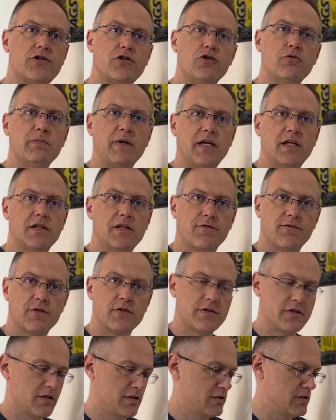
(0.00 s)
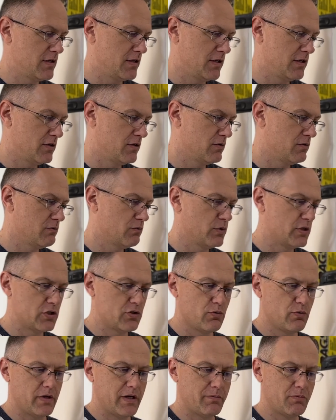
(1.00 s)
two main differences in the
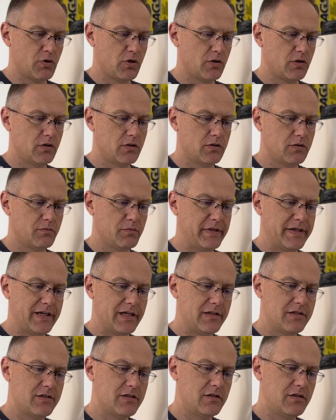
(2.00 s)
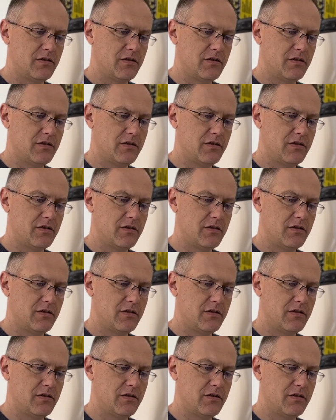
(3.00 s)
windshield wiper blades.